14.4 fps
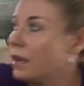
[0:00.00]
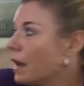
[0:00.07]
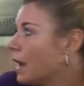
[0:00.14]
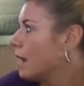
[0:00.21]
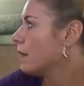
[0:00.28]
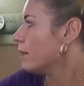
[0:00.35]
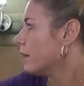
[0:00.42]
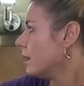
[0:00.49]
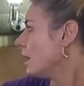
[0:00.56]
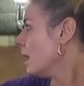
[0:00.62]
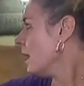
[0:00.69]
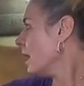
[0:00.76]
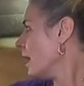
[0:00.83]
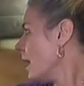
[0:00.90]
Yeah, that
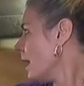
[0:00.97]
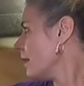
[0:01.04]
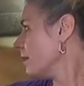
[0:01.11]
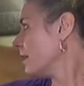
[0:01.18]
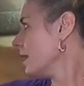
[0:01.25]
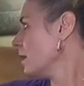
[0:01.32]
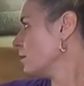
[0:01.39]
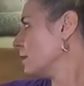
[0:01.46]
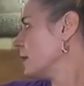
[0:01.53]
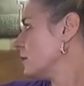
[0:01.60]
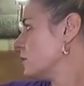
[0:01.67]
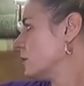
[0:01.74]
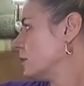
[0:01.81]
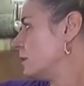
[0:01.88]
came factory. I think
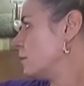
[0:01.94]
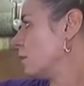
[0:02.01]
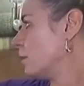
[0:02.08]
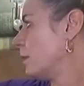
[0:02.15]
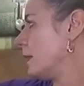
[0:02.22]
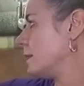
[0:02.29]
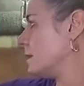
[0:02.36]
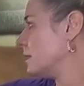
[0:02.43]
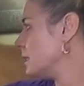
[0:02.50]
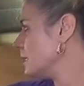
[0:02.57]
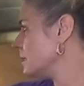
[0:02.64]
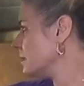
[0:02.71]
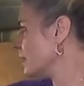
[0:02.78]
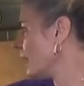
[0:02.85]
we should replace
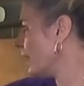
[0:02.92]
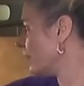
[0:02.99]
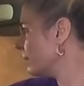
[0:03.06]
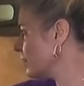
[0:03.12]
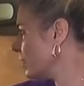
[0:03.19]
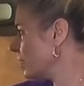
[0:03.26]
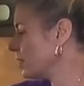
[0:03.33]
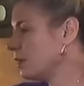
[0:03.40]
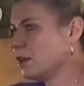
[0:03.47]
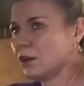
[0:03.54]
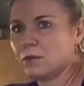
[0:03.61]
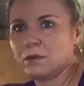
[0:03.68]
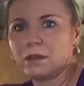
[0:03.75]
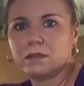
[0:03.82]
these that have the,
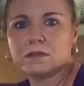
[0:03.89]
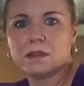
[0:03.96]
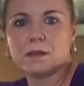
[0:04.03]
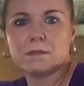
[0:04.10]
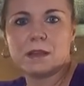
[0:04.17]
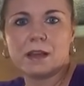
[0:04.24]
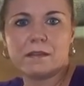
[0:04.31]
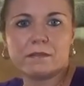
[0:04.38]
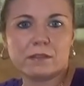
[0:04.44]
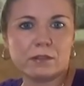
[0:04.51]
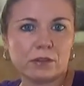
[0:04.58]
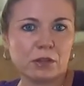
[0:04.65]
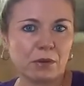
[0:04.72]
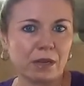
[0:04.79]
you know, with some that have the
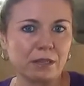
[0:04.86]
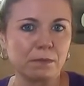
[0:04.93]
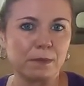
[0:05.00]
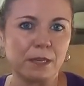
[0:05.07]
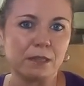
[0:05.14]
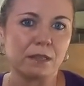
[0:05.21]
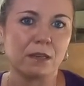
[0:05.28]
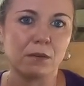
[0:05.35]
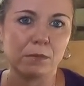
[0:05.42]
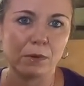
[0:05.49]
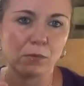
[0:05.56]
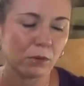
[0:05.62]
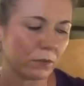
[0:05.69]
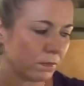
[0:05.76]
little U S Bs in them.
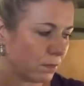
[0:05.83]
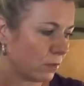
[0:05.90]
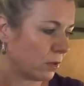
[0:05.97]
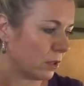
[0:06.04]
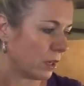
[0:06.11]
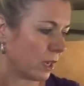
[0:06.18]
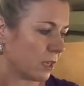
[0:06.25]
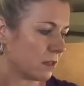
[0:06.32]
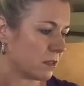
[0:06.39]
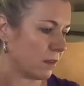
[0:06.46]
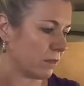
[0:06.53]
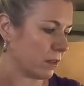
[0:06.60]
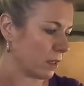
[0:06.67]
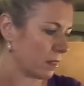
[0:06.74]
But we'll we'll look at
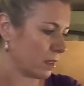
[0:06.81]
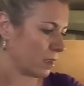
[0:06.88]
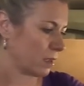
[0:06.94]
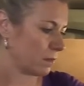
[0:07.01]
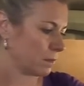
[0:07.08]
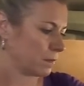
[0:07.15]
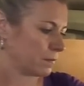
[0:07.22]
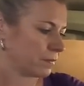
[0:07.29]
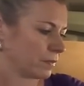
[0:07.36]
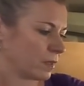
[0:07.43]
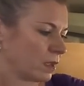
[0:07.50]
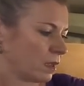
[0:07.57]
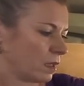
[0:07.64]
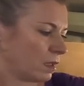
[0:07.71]
stuff like we'll that. Some.
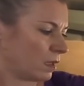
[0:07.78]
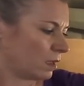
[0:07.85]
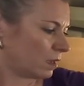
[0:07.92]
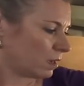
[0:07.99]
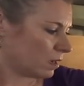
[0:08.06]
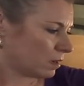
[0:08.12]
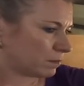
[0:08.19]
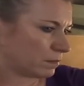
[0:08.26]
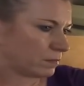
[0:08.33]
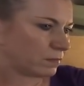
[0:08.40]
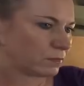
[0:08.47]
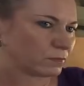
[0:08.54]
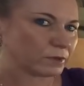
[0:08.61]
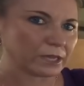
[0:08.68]
Um,
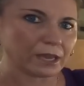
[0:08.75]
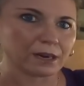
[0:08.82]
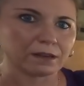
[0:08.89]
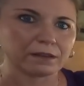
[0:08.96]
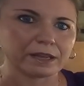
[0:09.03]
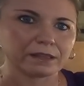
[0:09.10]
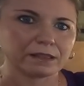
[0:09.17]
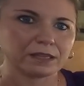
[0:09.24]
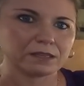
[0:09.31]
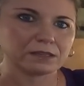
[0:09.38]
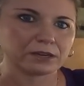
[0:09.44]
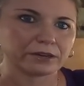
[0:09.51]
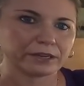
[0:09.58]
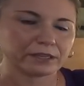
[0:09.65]
we kind of like
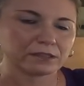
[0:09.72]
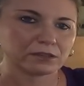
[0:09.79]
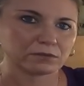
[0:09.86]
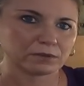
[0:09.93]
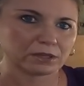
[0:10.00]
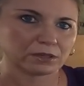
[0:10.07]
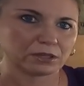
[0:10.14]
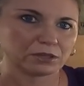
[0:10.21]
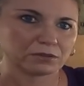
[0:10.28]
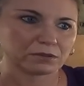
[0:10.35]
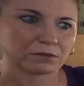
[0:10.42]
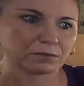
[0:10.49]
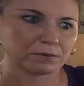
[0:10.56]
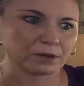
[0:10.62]
these areas because we can
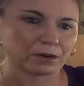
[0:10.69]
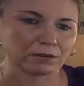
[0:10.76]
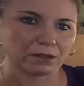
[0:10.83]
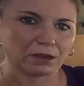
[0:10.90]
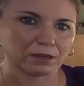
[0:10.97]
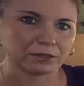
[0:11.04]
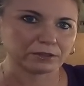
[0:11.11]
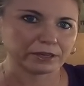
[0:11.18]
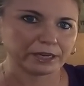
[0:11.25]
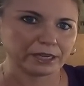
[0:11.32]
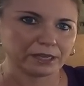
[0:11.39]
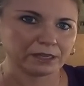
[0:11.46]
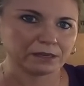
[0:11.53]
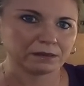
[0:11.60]
use them to put our
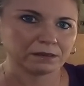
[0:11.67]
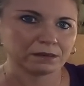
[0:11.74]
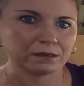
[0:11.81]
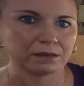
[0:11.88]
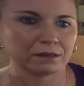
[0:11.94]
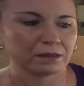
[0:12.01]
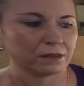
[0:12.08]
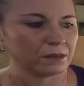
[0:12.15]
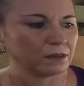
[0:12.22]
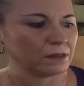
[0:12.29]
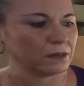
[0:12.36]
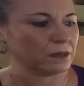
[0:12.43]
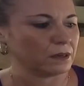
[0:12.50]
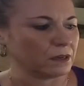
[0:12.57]
laundry in.
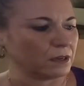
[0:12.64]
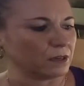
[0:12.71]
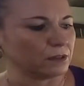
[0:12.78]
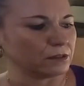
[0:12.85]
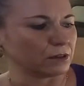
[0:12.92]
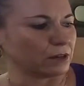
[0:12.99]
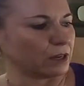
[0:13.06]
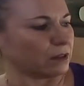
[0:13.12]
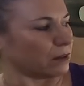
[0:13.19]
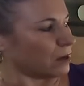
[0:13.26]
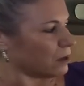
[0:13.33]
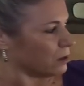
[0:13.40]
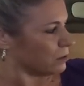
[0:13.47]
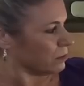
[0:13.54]
Yeah. Dirty clothes. Dirty
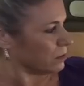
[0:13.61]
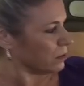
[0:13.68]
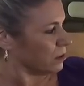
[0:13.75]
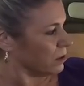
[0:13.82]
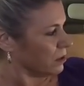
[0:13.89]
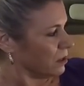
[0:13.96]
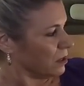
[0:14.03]
clothes.